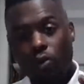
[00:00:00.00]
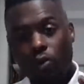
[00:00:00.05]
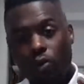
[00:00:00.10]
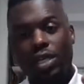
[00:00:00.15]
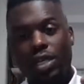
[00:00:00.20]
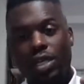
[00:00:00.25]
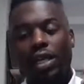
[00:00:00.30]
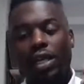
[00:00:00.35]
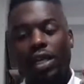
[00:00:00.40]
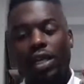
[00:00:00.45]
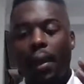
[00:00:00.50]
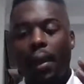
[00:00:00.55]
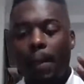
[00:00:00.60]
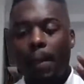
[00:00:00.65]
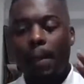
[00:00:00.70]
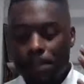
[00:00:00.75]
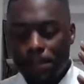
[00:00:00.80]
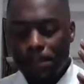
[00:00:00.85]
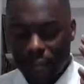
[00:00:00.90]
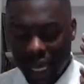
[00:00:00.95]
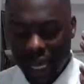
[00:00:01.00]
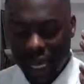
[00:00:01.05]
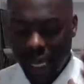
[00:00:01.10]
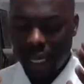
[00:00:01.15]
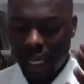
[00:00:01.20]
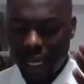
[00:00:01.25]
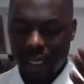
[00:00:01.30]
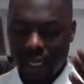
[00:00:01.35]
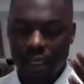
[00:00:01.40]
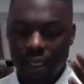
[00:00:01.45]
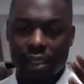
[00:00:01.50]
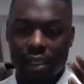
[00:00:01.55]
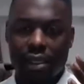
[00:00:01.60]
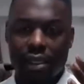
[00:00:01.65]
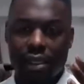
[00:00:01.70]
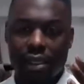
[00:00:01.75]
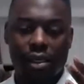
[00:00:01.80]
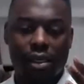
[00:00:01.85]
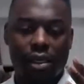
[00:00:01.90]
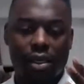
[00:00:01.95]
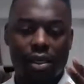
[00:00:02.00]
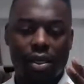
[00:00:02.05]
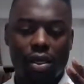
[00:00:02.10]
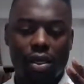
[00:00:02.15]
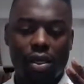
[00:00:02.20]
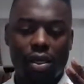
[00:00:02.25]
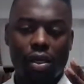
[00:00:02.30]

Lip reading: Don't panic.